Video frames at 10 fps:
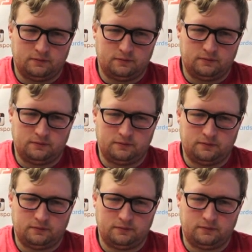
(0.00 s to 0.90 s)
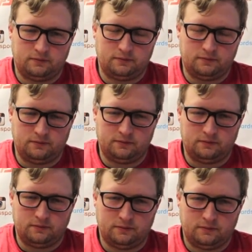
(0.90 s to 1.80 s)

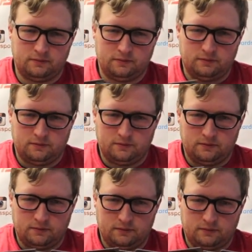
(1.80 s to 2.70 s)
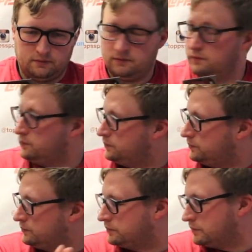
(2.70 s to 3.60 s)

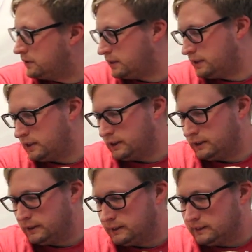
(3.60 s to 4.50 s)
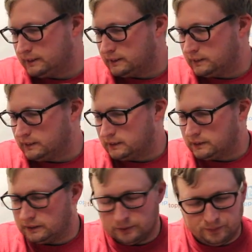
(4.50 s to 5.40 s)
The person shown says nothing.